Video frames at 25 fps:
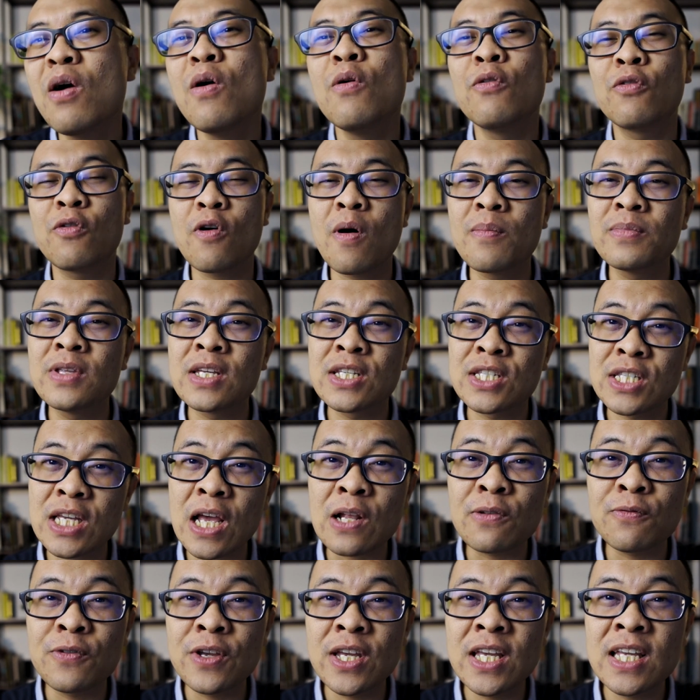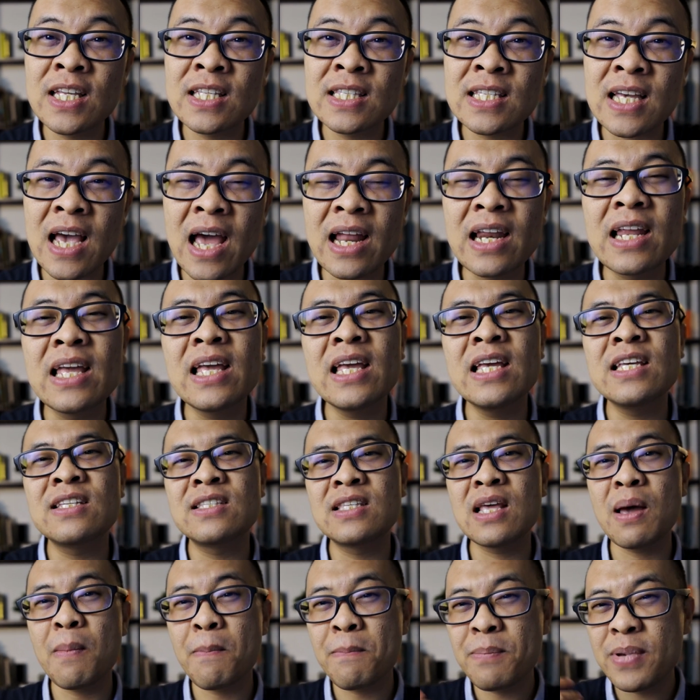from the ZV-E10 is
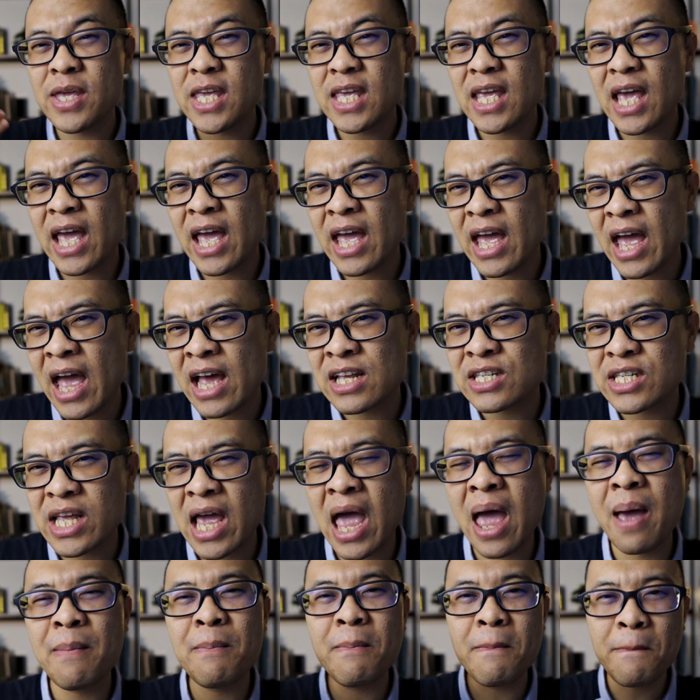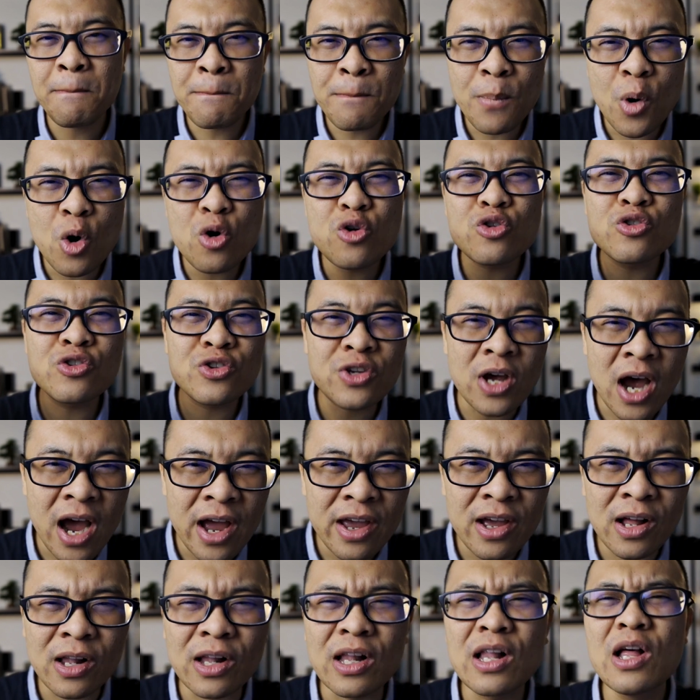the PASM mode
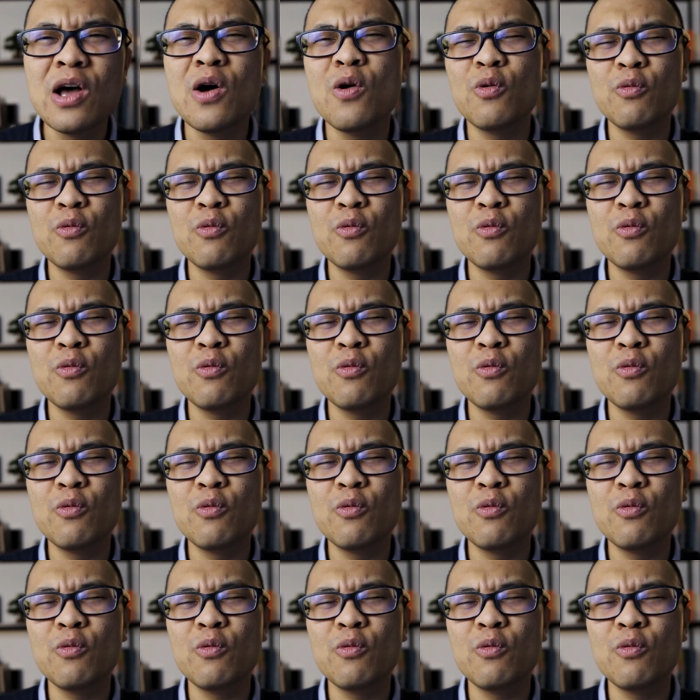dial,